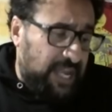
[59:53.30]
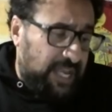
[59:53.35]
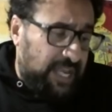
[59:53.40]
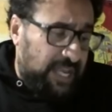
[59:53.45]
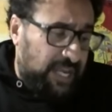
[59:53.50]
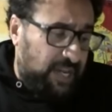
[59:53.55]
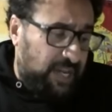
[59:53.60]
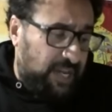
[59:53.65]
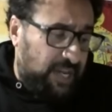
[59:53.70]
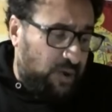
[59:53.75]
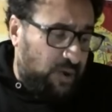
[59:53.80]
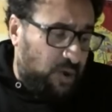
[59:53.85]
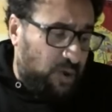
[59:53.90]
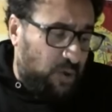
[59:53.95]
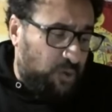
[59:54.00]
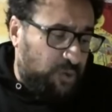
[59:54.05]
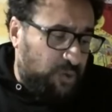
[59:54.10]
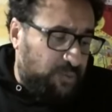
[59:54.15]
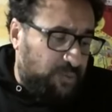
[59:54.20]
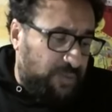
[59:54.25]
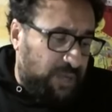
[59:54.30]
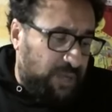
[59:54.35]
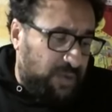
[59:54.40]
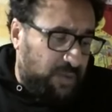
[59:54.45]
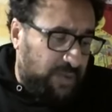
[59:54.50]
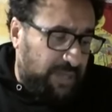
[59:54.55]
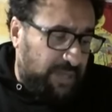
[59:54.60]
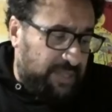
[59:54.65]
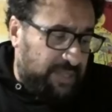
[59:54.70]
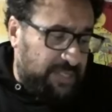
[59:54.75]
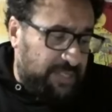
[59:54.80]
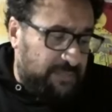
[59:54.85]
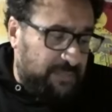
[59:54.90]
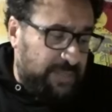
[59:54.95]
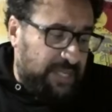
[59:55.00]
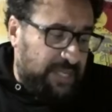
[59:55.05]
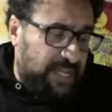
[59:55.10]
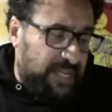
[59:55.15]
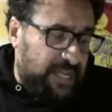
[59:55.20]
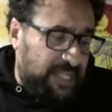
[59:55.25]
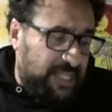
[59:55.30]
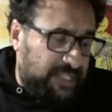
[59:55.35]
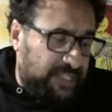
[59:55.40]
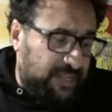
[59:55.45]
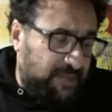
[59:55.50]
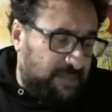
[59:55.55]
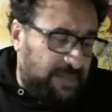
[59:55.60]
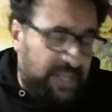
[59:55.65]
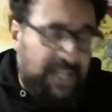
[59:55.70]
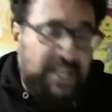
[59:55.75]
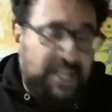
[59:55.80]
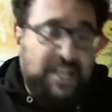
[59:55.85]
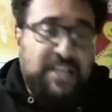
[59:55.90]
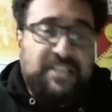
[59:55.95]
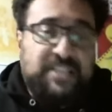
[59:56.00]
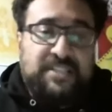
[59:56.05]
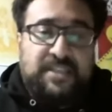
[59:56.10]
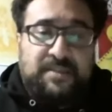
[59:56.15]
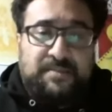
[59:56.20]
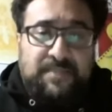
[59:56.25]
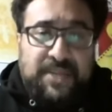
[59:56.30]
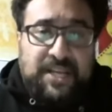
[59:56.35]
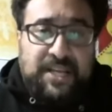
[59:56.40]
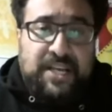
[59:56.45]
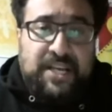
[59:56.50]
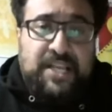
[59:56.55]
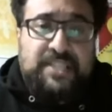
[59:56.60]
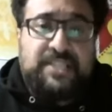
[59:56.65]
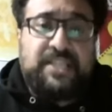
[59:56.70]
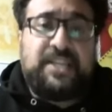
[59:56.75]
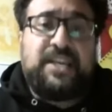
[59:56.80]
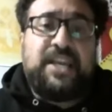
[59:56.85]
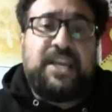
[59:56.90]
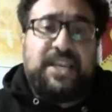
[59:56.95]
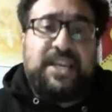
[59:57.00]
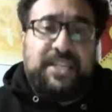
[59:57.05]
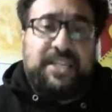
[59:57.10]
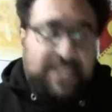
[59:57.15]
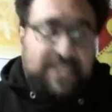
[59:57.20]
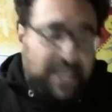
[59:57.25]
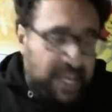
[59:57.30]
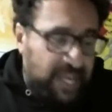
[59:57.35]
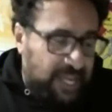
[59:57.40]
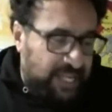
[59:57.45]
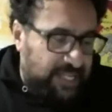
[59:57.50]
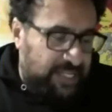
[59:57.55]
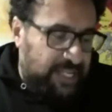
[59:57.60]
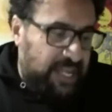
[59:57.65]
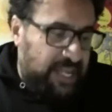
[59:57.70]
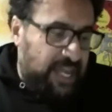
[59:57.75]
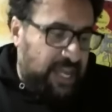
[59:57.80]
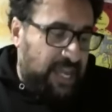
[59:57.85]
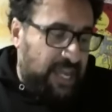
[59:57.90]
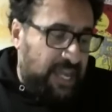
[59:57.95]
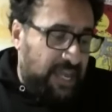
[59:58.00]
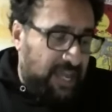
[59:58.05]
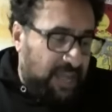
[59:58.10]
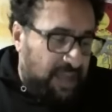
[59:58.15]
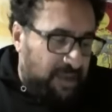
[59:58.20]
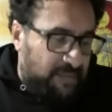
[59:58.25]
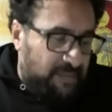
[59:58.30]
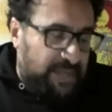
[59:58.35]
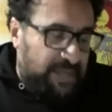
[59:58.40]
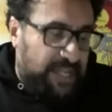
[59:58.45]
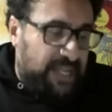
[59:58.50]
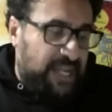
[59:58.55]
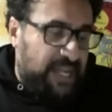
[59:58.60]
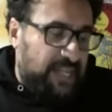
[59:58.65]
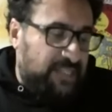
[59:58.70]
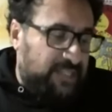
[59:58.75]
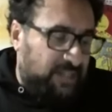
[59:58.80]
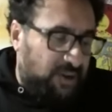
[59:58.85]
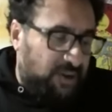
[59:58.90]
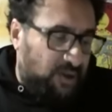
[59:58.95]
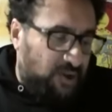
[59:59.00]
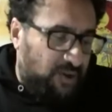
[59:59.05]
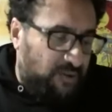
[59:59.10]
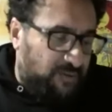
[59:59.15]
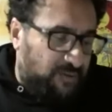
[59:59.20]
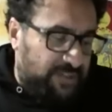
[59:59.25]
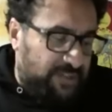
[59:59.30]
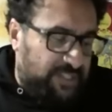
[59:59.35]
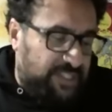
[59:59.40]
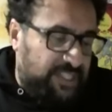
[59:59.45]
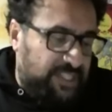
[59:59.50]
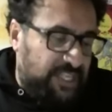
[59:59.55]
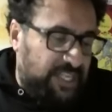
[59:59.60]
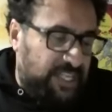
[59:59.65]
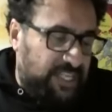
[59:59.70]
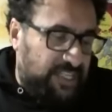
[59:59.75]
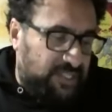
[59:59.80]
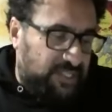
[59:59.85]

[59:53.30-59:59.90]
he knows me with his me cousin, me cousin, me cousin, yeah, yeah. Me cousin overseas,